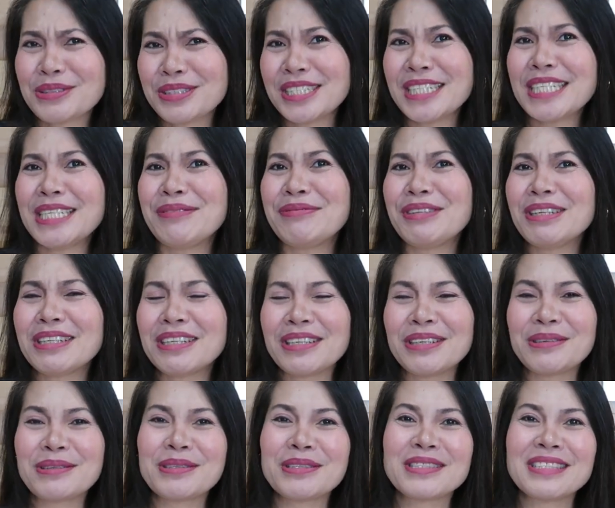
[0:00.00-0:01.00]
three
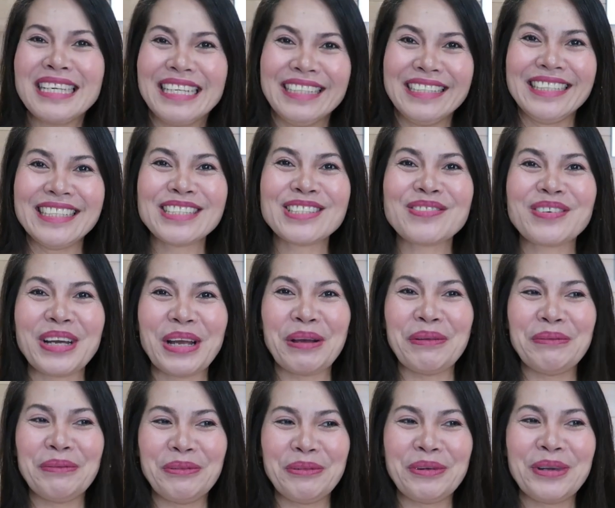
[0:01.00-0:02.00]
videos, and that's why
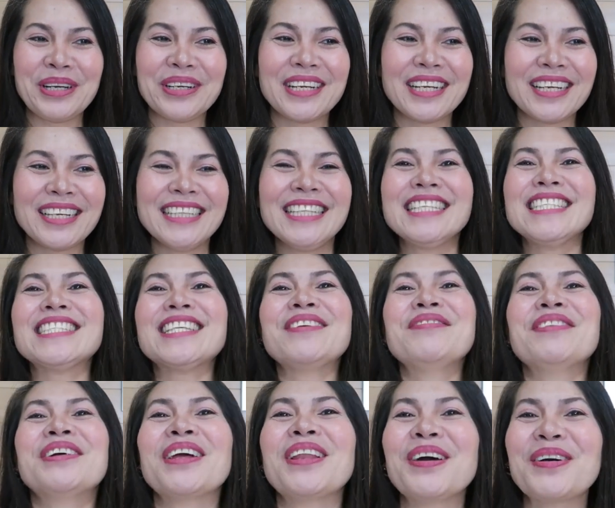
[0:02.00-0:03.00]
I'm wearing the
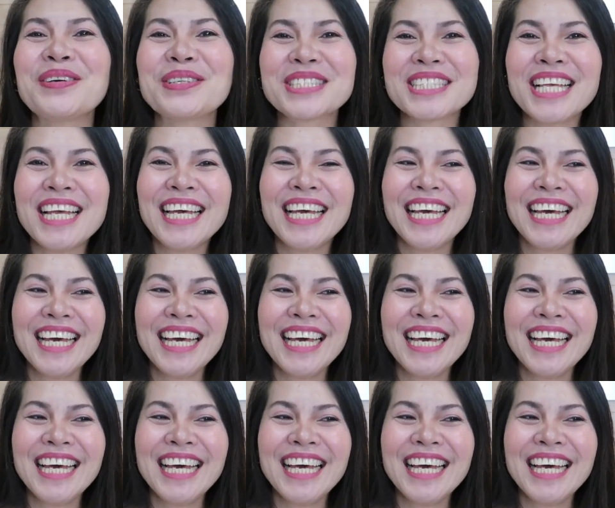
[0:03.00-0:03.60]
same clothes.